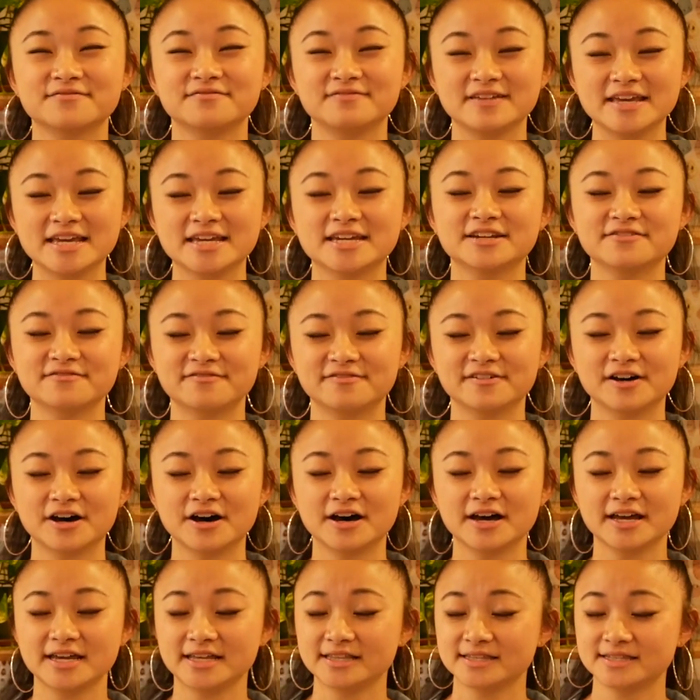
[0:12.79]
vegan
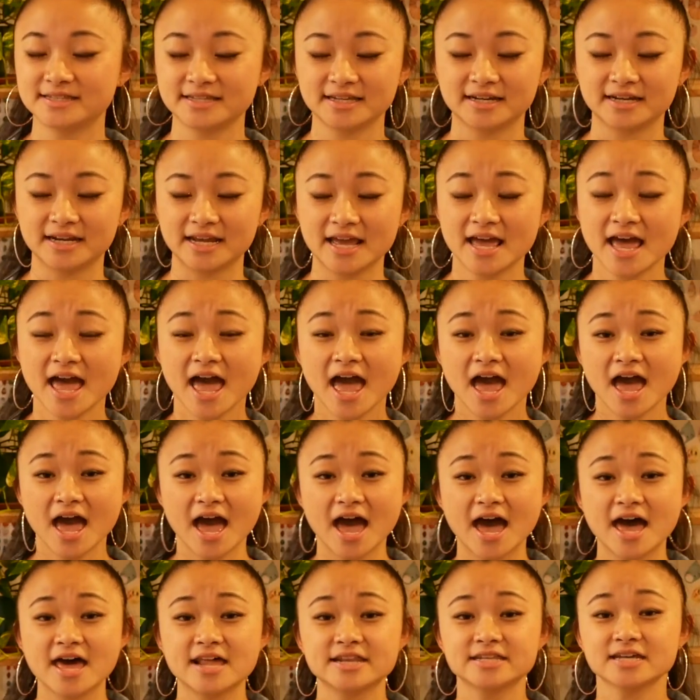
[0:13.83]
pho in Sydney,
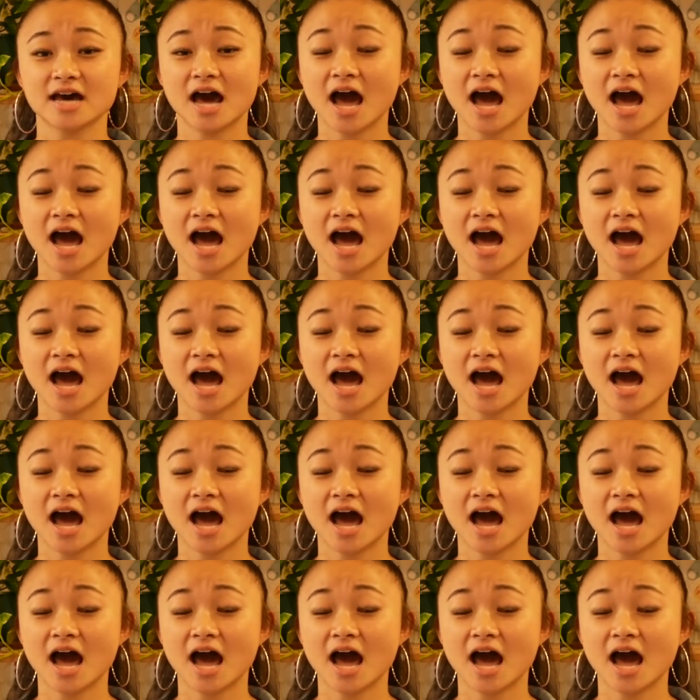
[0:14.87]
and